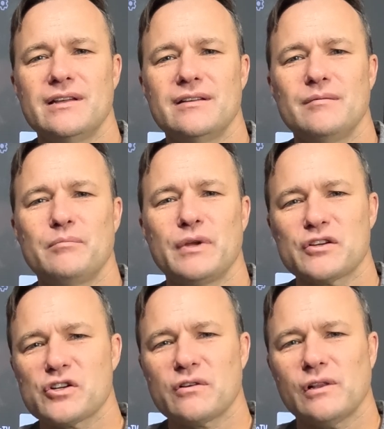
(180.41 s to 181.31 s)
in
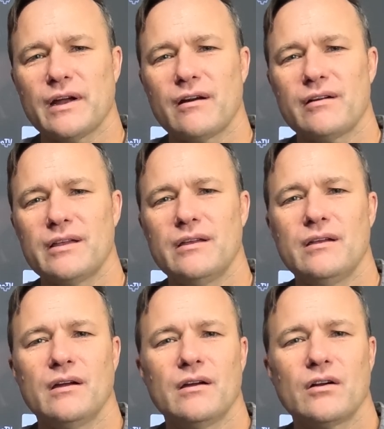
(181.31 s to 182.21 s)
picture
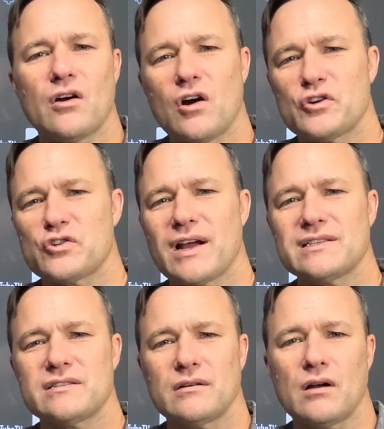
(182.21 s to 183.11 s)
clarity,
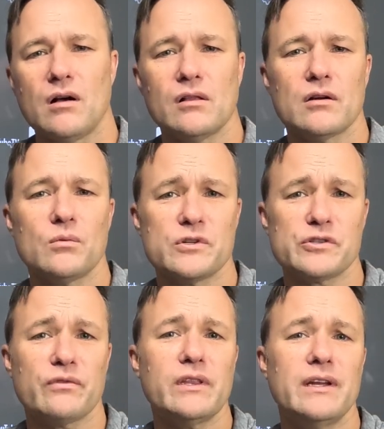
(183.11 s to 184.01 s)
contrast, and color
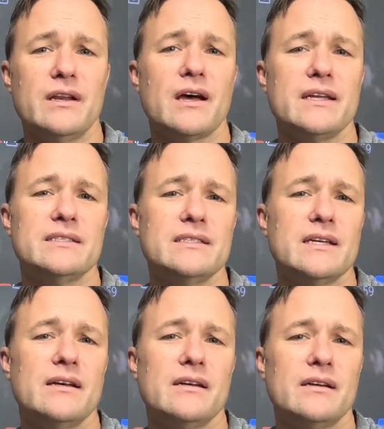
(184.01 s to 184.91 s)
was really night and
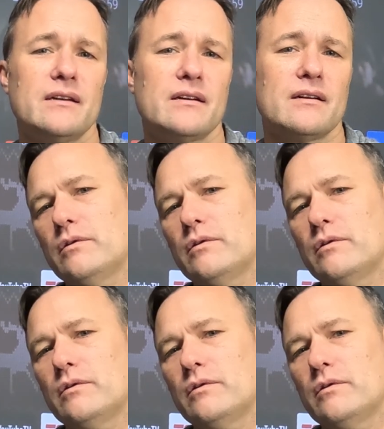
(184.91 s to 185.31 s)
day.